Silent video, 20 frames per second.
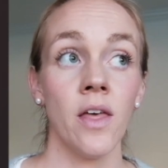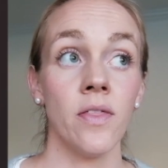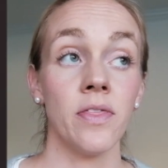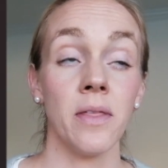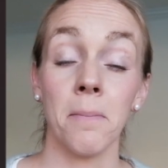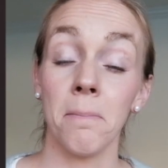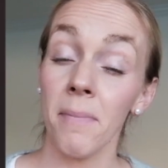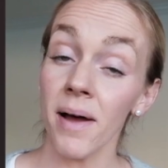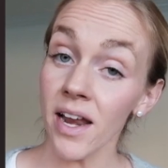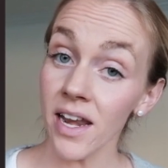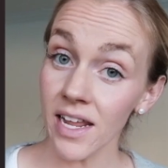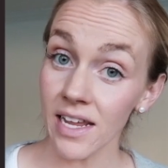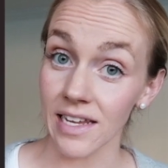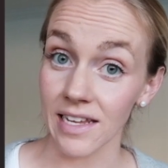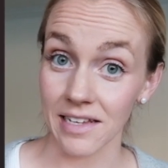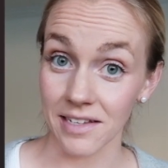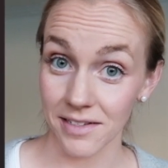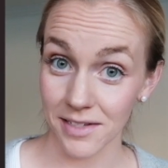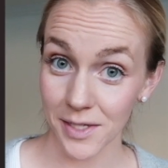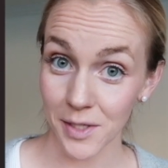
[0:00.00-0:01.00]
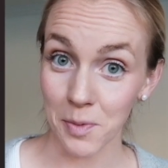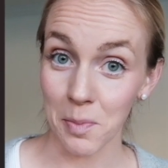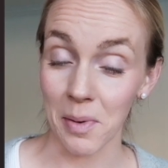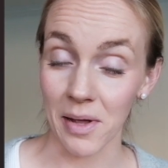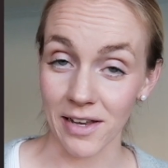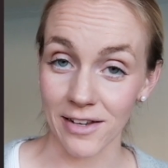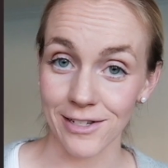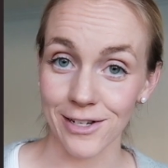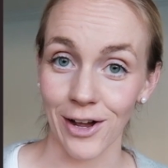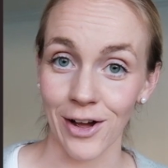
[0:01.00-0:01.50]
the money
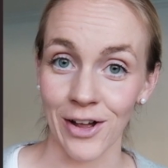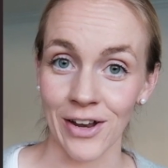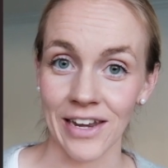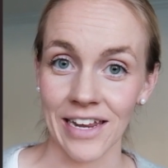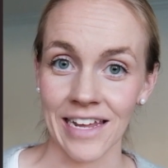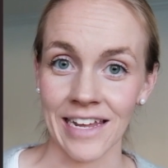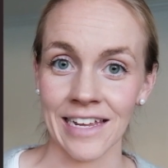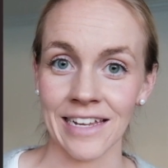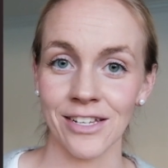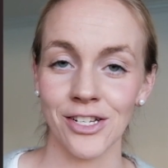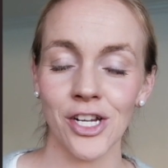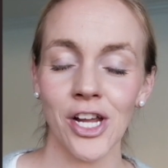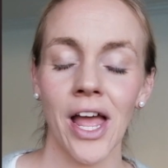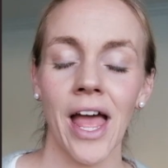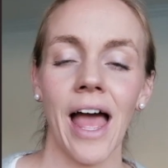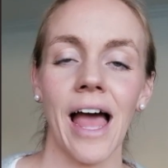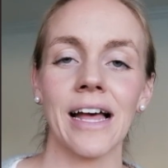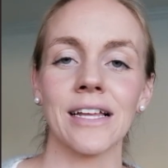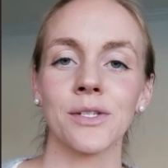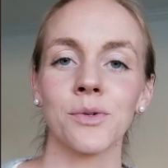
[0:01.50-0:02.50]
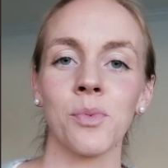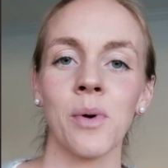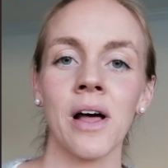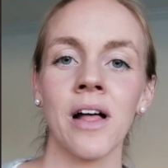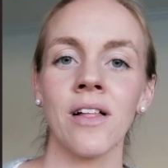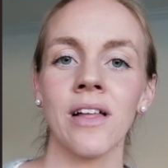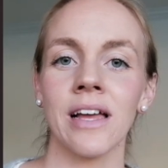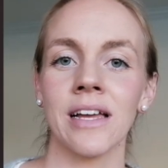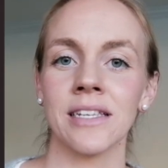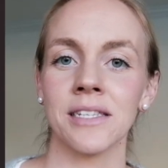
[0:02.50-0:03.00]
spent on each, as
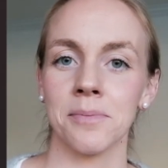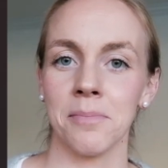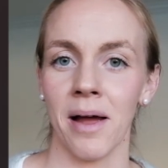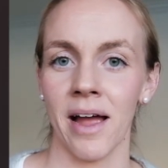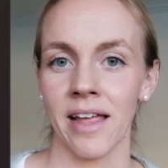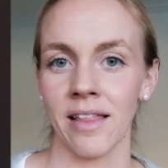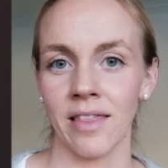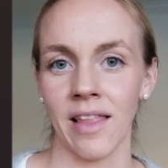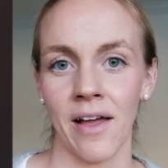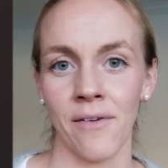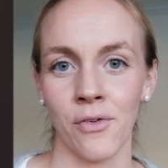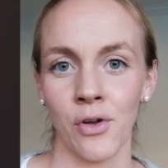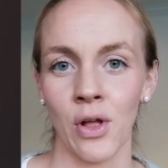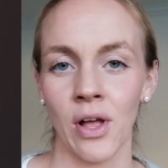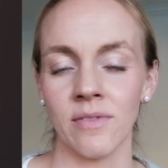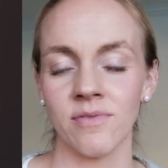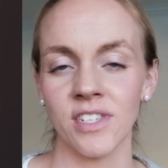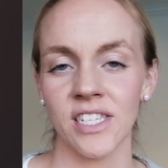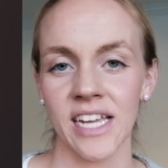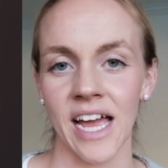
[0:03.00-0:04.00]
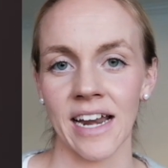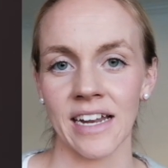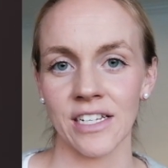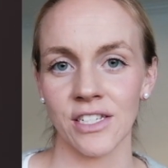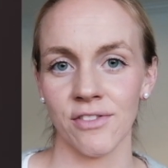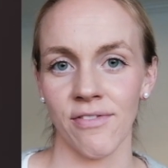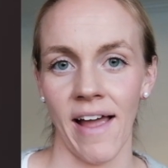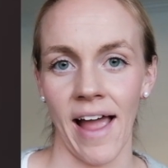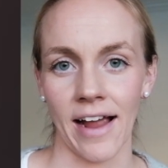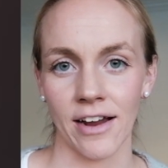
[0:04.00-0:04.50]
well as my level of
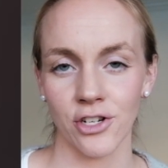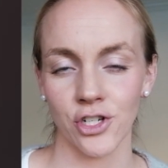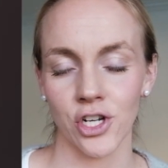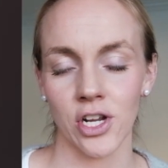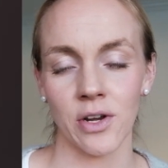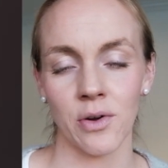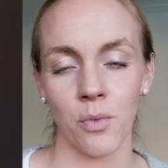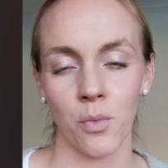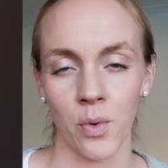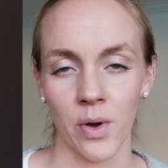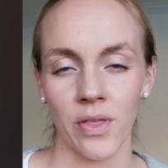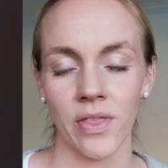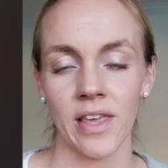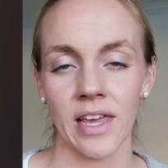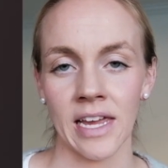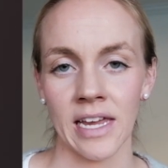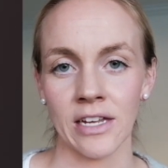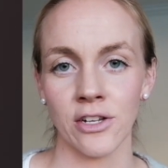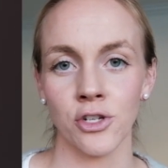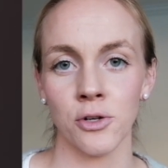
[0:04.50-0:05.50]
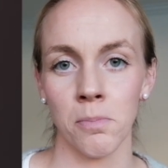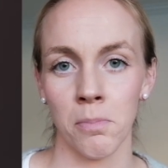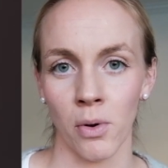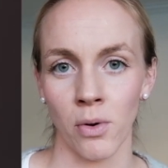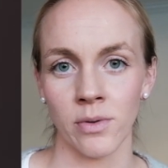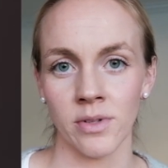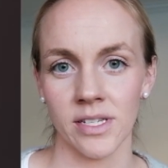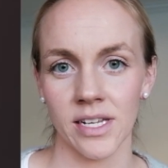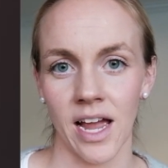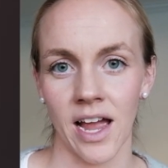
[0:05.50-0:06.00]
satisfaction with each
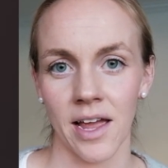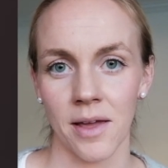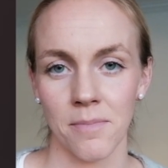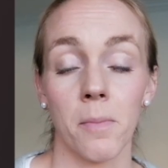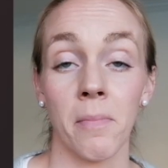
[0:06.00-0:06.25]
bonsai.